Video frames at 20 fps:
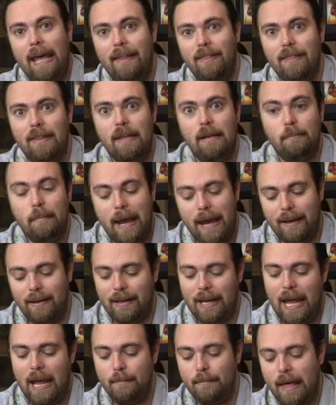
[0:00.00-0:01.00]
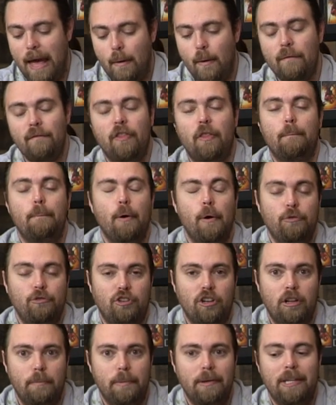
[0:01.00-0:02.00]
in the main game. However, the
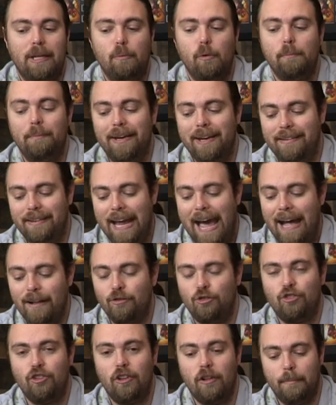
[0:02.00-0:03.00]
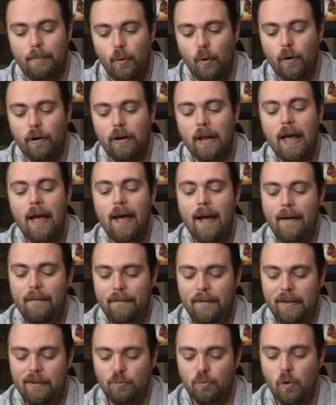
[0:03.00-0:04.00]
personal ability will be attached to the board,
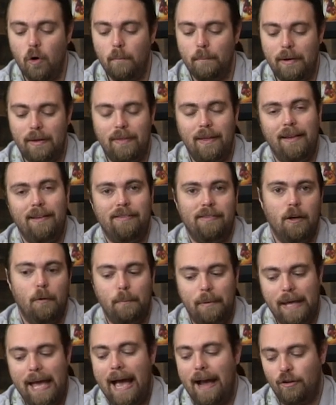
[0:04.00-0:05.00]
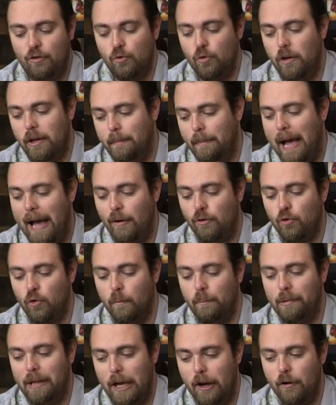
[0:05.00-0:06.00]
and these won't be these. They'll be actually actual
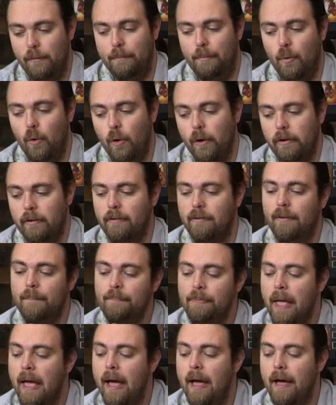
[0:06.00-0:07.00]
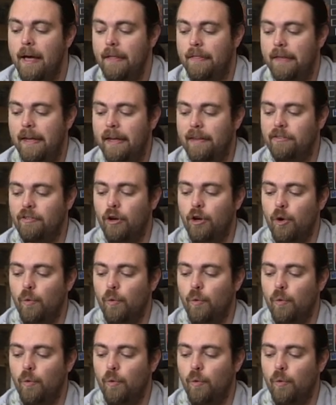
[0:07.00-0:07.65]
player boards. These are